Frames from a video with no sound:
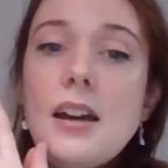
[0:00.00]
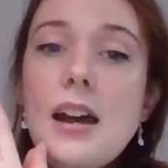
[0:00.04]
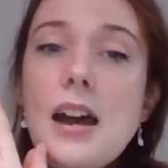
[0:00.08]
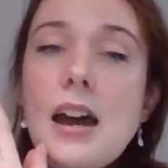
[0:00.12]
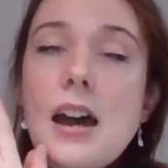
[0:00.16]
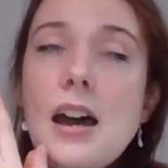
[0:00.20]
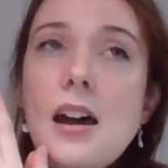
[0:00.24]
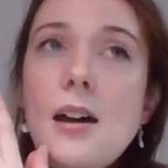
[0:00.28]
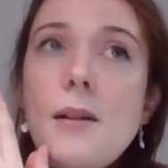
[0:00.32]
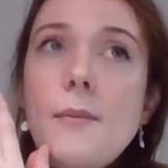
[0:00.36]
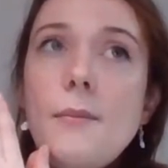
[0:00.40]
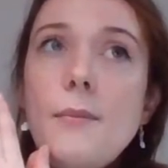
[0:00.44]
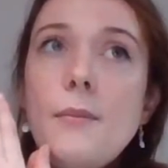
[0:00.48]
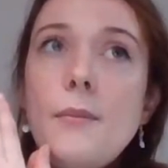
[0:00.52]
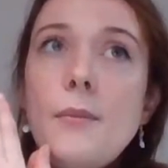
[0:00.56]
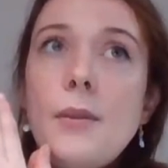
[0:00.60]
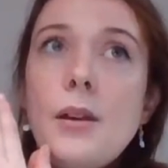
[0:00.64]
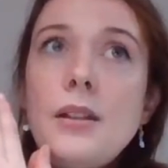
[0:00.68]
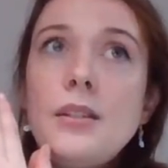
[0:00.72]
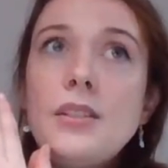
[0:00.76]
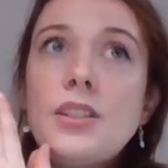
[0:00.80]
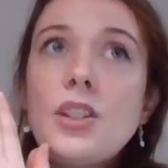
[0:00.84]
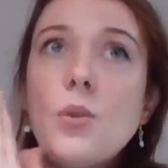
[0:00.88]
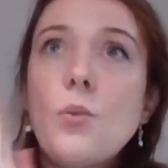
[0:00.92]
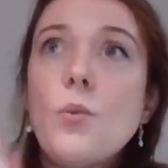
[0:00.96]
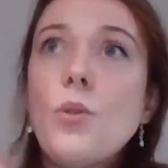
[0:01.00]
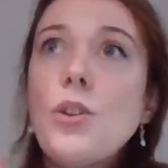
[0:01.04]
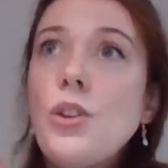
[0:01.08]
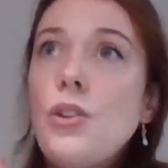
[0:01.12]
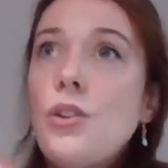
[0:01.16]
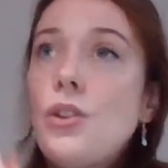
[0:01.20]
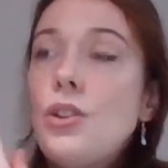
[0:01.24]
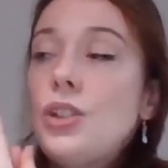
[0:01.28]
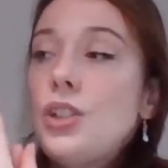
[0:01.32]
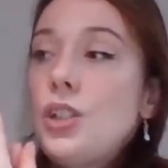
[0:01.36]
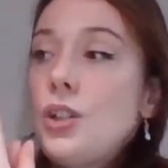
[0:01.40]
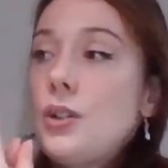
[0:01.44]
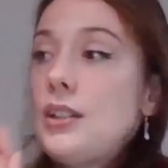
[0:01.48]
So what you
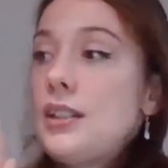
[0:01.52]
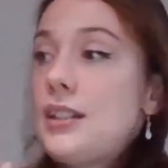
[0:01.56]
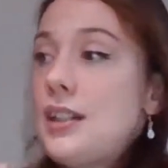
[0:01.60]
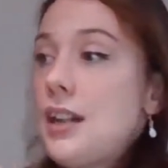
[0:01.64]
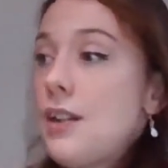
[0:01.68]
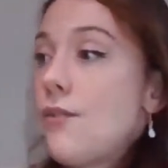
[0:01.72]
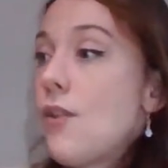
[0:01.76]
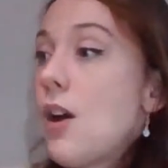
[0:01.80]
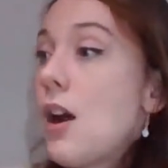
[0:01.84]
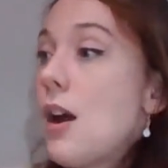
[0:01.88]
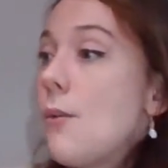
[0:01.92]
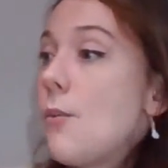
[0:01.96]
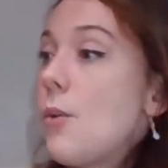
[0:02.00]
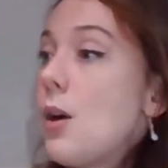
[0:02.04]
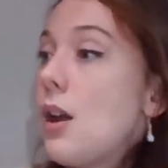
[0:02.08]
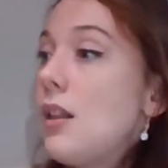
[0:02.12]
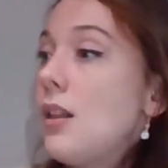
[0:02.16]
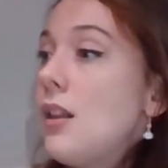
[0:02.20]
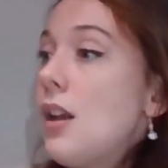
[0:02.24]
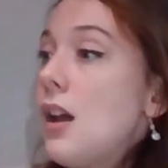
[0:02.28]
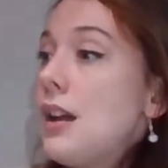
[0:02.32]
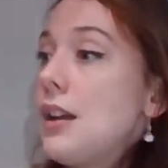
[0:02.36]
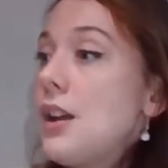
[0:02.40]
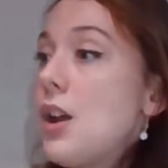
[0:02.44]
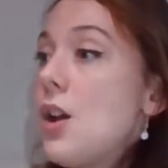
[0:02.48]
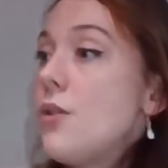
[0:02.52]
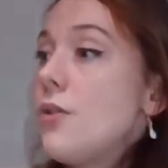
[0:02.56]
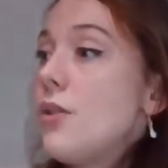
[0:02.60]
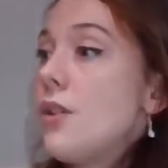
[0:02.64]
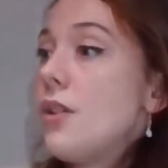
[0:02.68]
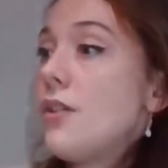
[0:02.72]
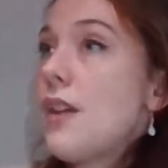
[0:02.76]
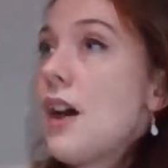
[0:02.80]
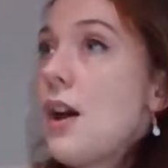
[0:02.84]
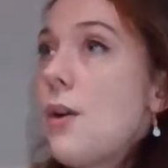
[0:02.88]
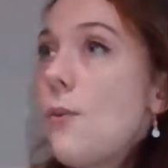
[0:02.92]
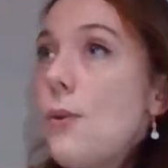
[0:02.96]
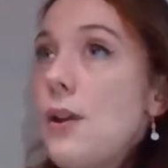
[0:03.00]
can do is say, right, well, I know
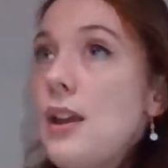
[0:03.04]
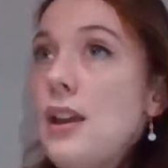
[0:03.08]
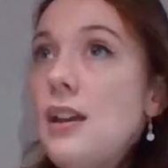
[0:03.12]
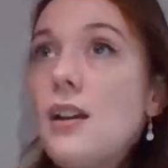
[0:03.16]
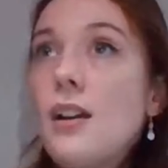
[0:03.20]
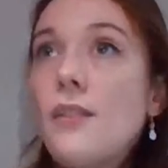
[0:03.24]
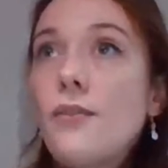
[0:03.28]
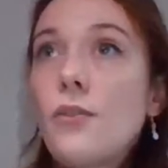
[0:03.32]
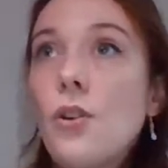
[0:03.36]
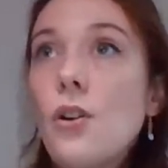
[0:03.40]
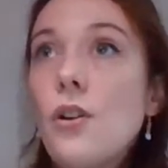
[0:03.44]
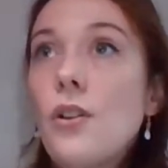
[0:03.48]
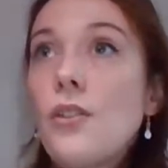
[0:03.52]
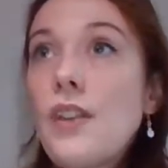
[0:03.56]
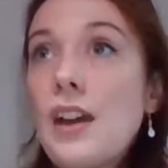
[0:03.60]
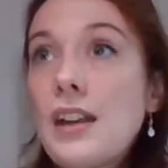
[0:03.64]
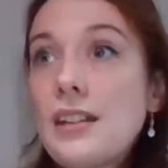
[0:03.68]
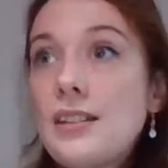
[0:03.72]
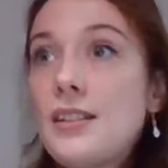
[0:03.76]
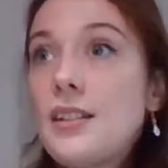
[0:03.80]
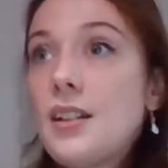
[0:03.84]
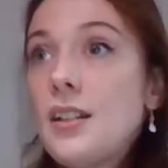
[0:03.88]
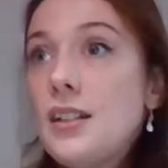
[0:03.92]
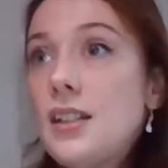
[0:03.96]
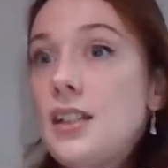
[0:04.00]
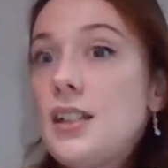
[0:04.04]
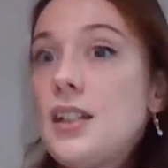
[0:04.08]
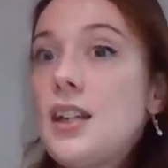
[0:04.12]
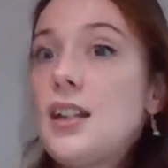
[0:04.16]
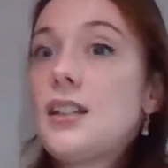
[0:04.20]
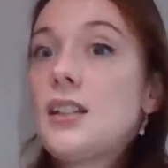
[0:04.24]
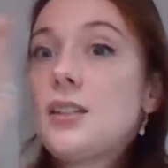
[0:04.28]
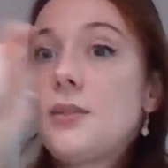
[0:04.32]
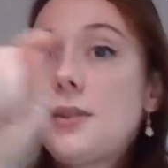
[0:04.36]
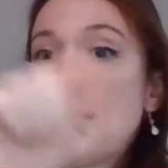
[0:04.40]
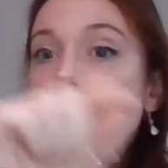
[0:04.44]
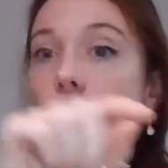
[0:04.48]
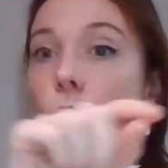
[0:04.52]
that week I've got that study day,
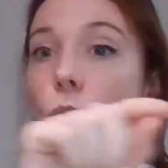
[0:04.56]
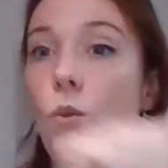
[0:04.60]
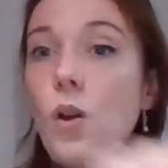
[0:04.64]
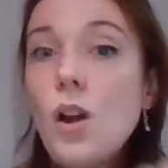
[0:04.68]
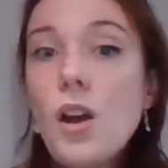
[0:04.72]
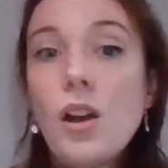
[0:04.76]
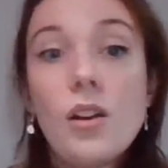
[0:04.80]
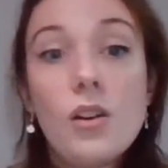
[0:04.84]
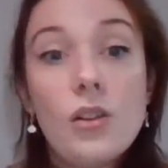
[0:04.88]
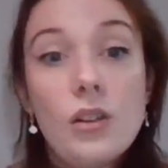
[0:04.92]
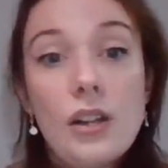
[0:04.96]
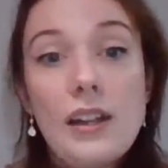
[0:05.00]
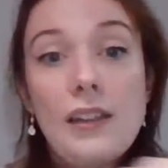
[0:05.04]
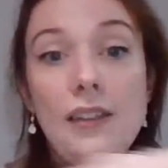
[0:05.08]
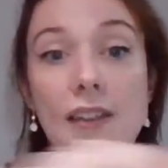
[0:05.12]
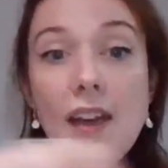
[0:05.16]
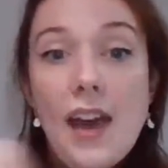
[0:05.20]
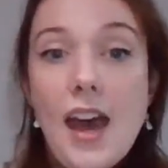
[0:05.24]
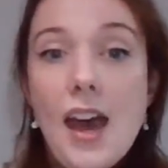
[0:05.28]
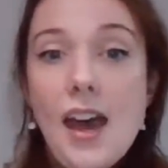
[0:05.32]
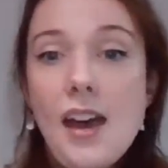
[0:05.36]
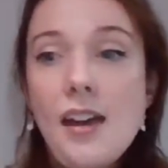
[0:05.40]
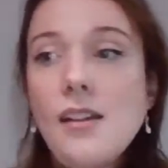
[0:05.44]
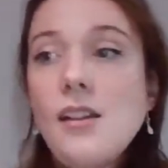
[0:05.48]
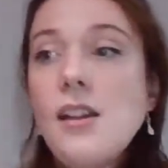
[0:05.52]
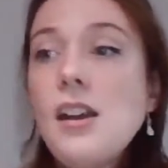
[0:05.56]
so I can work on it there.